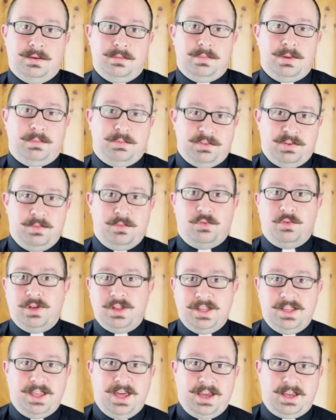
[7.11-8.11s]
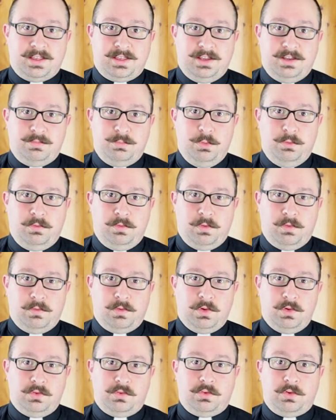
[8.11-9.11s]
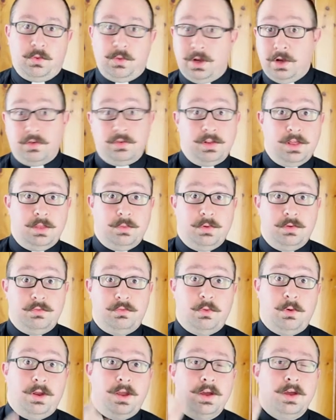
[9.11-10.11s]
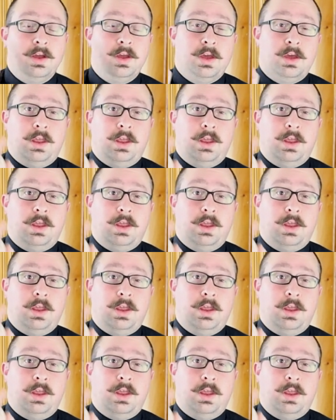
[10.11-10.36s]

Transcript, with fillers: People seem to really like these movie reviews, so here's another one for you.